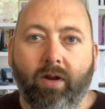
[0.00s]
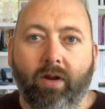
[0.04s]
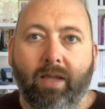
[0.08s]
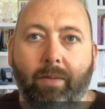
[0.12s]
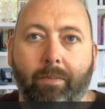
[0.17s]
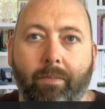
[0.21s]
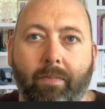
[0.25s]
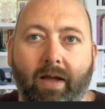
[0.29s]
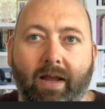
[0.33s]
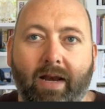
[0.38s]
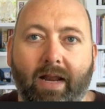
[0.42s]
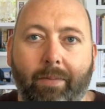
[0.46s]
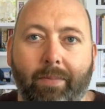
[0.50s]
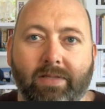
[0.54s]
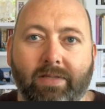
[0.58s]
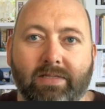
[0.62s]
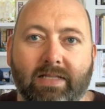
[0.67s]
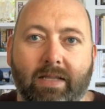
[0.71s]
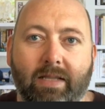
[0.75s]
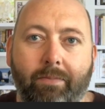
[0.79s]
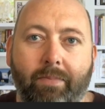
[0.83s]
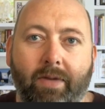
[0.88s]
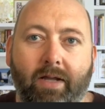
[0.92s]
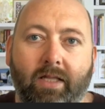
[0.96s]
morning, my name
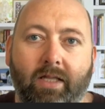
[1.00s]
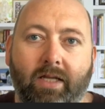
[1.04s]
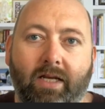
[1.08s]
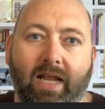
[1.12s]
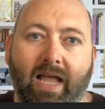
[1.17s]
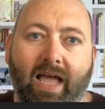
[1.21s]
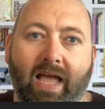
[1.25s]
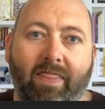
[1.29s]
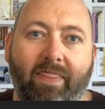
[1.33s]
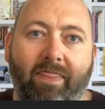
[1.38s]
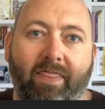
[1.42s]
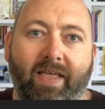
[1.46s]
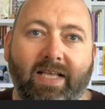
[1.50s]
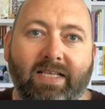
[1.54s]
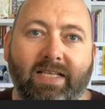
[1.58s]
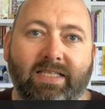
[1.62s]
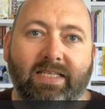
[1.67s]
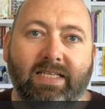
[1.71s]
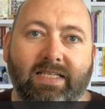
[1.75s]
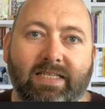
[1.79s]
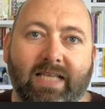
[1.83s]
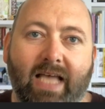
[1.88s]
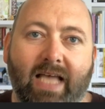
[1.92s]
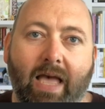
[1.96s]
is Lee Mallon and
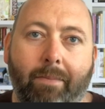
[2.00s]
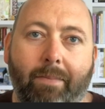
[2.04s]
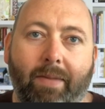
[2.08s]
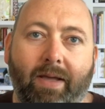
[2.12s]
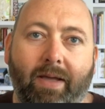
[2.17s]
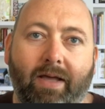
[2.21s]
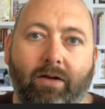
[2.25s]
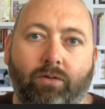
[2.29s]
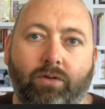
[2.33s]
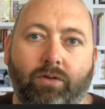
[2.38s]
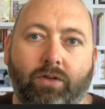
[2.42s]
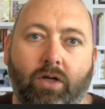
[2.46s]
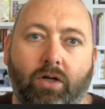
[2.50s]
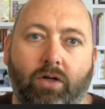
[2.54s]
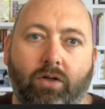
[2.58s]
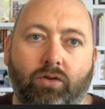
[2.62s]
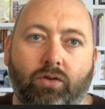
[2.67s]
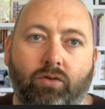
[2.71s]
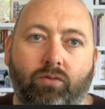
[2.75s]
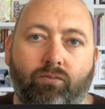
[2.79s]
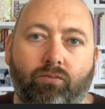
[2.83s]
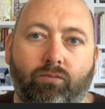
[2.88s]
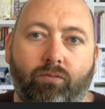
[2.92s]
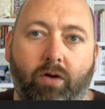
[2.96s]
this is
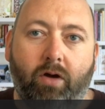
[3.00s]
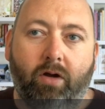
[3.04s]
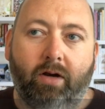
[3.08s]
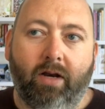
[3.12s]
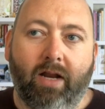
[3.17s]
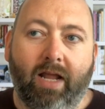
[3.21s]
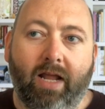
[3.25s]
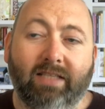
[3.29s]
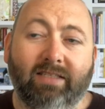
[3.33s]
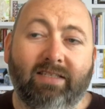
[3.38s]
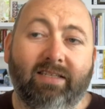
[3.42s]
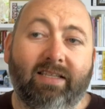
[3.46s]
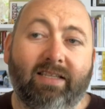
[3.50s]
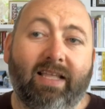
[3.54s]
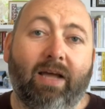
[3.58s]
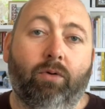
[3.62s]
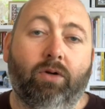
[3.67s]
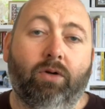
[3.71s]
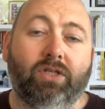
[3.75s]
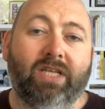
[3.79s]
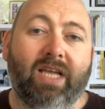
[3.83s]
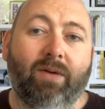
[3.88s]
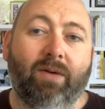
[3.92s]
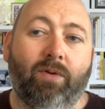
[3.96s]
ML.Run. And today I
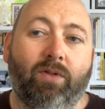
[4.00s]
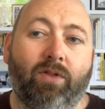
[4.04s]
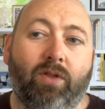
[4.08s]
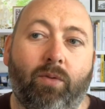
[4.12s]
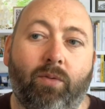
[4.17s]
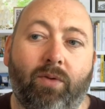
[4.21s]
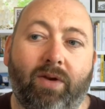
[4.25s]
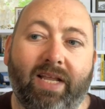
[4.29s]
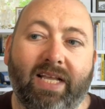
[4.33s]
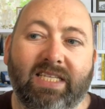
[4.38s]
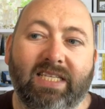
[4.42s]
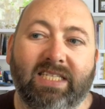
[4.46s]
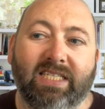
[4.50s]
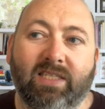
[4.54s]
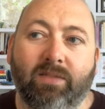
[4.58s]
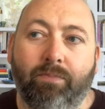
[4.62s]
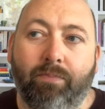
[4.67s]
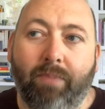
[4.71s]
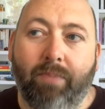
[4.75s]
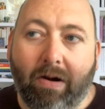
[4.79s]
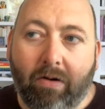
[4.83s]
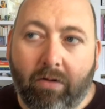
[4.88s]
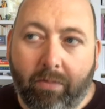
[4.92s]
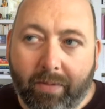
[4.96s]
want to share with you an
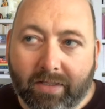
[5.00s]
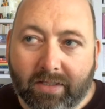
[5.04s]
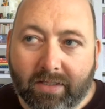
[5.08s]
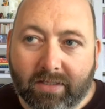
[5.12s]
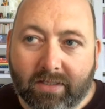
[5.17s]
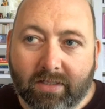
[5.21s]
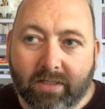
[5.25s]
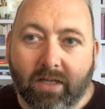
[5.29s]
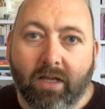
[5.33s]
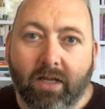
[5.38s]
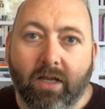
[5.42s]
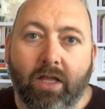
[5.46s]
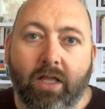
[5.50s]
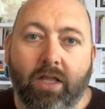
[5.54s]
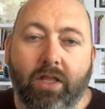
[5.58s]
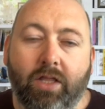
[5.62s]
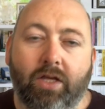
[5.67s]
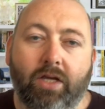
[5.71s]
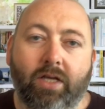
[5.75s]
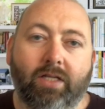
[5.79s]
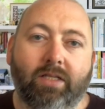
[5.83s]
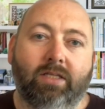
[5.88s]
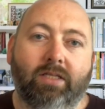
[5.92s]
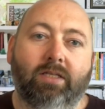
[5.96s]
experiment
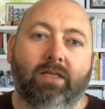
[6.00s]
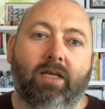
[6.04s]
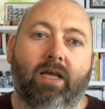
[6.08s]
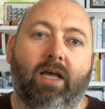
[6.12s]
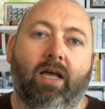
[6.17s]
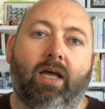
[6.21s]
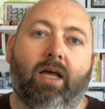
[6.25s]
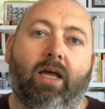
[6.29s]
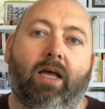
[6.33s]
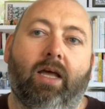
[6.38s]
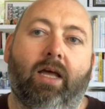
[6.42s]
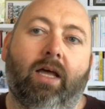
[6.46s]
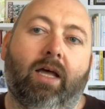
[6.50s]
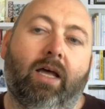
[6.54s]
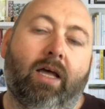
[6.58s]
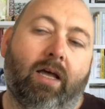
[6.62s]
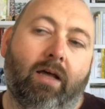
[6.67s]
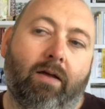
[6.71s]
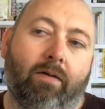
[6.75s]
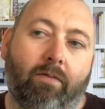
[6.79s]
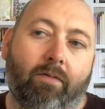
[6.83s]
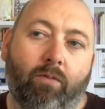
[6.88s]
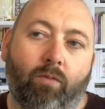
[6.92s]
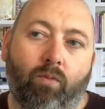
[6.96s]
that
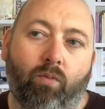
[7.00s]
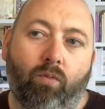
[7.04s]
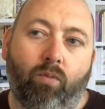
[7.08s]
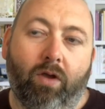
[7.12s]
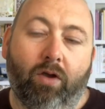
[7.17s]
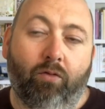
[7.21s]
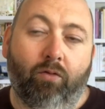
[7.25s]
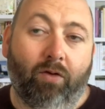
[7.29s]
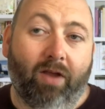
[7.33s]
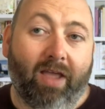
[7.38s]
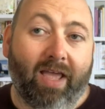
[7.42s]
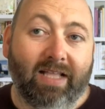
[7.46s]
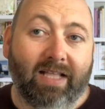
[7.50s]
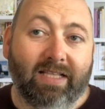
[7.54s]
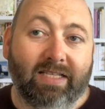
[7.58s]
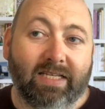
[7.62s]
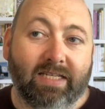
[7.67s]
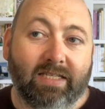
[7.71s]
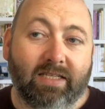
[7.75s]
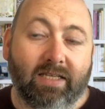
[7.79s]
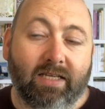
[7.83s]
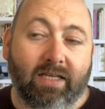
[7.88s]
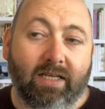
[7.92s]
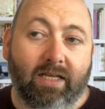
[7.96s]
we
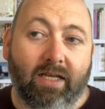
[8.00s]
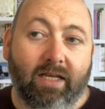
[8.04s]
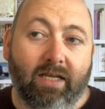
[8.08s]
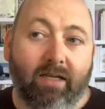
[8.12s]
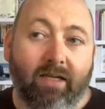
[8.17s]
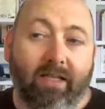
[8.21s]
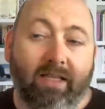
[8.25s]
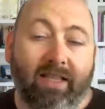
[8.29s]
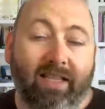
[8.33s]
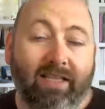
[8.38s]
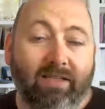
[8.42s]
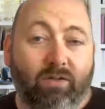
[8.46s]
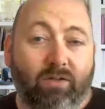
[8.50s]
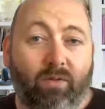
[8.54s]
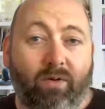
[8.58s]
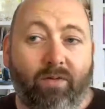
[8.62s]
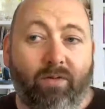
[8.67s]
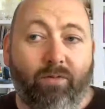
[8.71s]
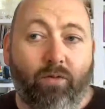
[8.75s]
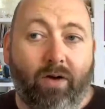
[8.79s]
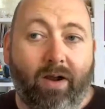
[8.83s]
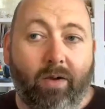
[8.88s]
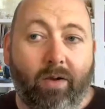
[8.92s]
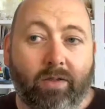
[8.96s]
created in the last
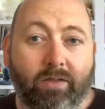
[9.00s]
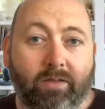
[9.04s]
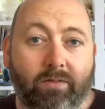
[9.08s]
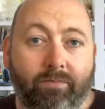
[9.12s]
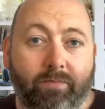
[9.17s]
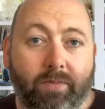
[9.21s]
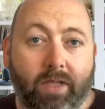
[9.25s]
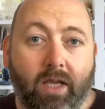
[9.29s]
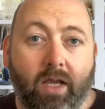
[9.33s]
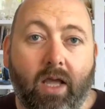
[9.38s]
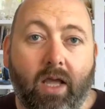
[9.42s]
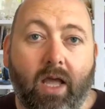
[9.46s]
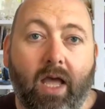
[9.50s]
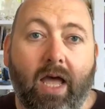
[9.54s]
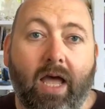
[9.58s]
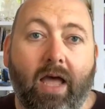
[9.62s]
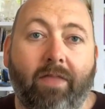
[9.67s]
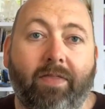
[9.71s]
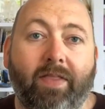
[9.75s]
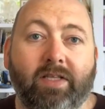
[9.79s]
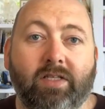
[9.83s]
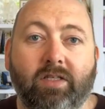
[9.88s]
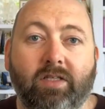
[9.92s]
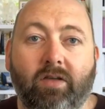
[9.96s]
24 hours.
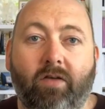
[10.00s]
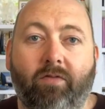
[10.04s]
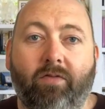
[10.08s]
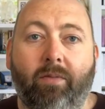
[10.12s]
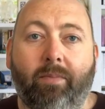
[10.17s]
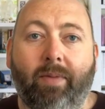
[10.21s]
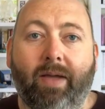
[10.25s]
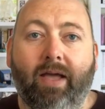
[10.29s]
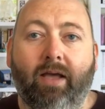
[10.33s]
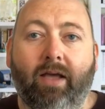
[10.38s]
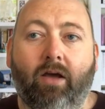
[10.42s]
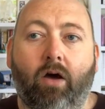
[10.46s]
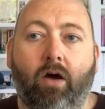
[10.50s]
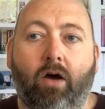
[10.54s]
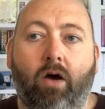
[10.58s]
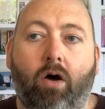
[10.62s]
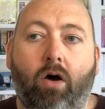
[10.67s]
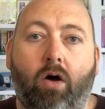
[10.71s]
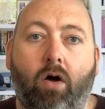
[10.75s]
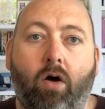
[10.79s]
This is off the back